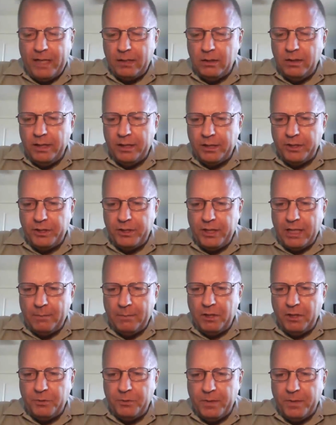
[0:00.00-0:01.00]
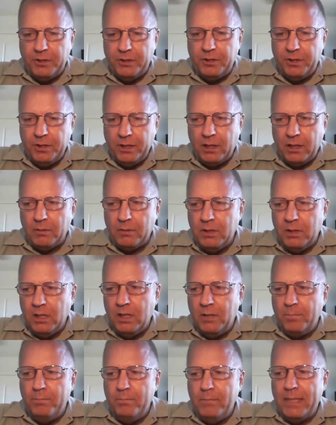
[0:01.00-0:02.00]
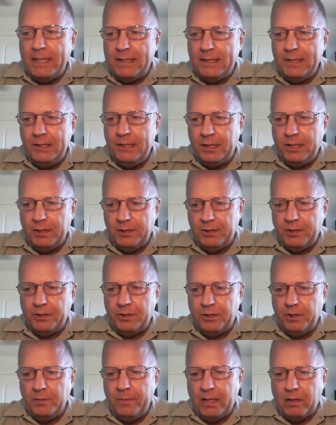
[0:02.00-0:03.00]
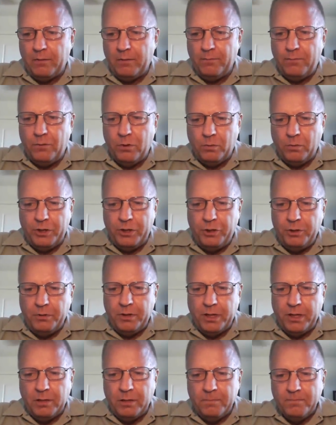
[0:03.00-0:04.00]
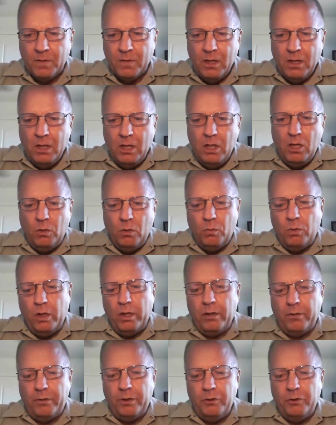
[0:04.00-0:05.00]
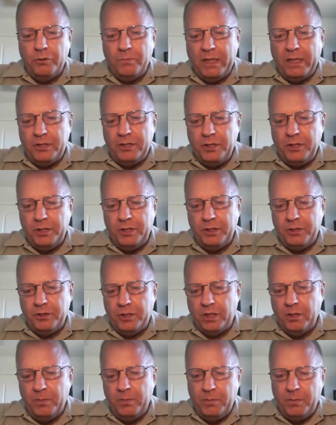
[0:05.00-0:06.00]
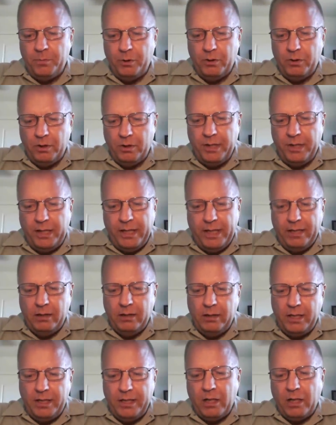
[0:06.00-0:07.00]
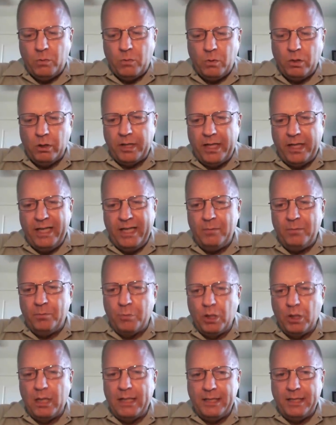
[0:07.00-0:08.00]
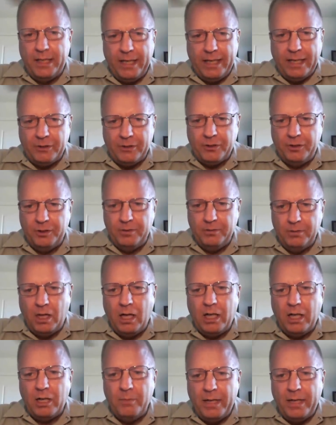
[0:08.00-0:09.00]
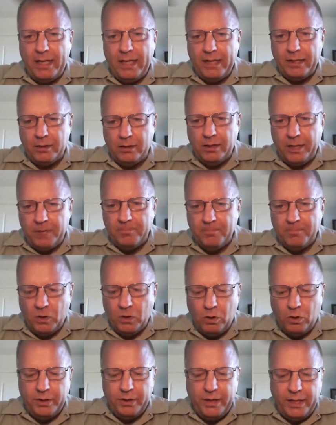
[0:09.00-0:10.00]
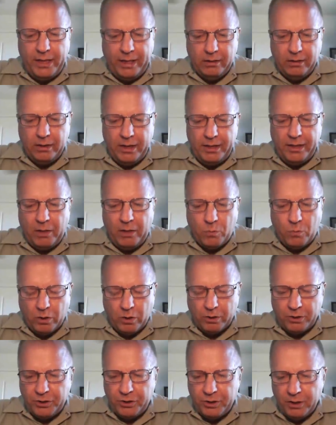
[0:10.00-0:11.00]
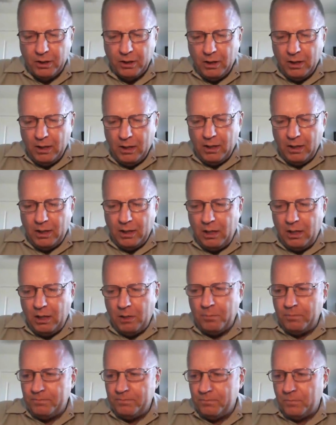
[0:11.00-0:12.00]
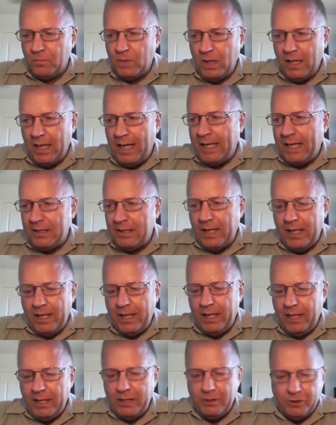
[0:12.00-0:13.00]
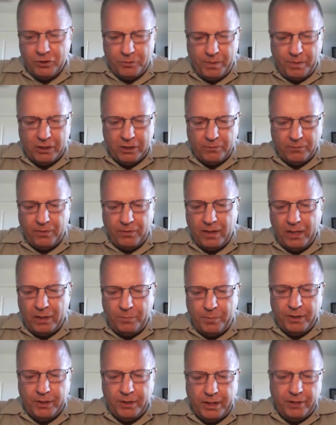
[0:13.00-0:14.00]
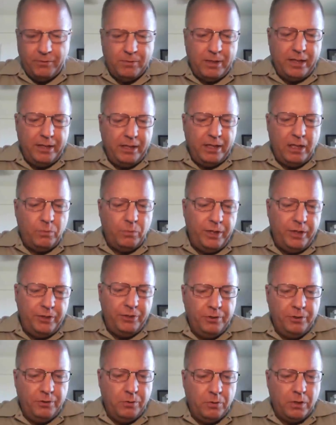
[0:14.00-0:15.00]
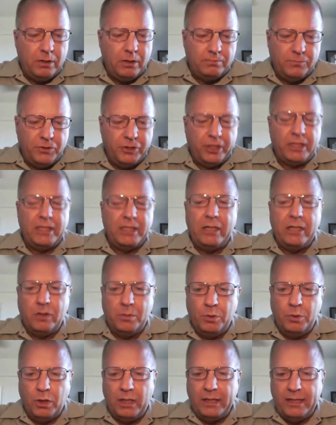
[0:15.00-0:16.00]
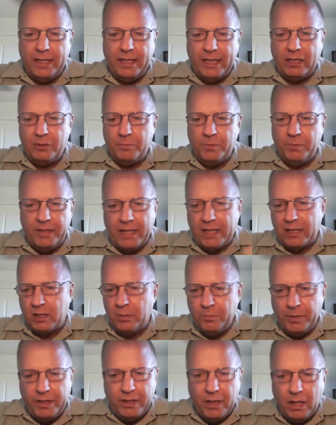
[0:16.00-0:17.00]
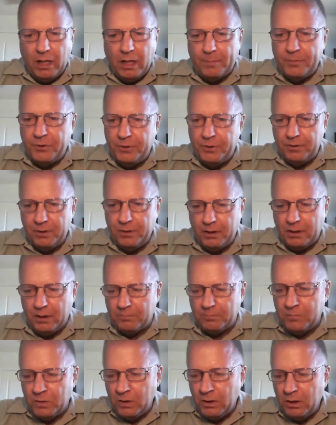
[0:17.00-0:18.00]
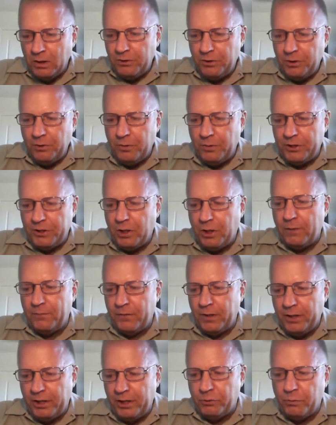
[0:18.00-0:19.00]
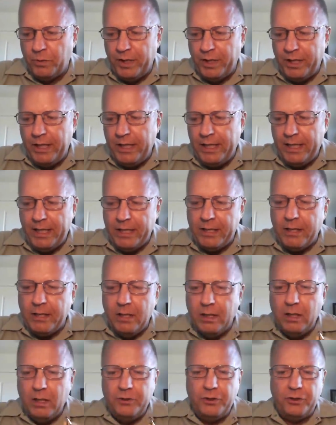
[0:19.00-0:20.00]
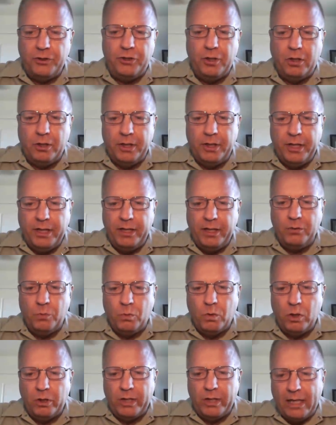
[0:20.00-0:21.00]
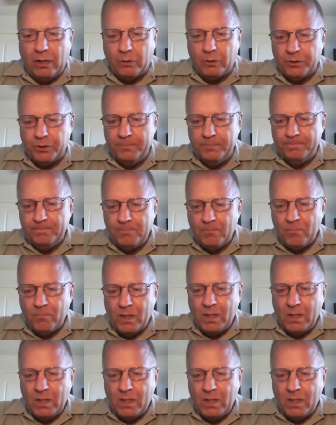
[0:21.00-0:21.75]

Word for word: automatic link establishment uh, messaging system out at Fort Huachuca, where those messages can be put on the ALE network and broadcast automatically on the ALE networks um, at a specified period. Right now, we do a six-hour broadcast, but that can be upped uh, to as often as we need to start getting the word out.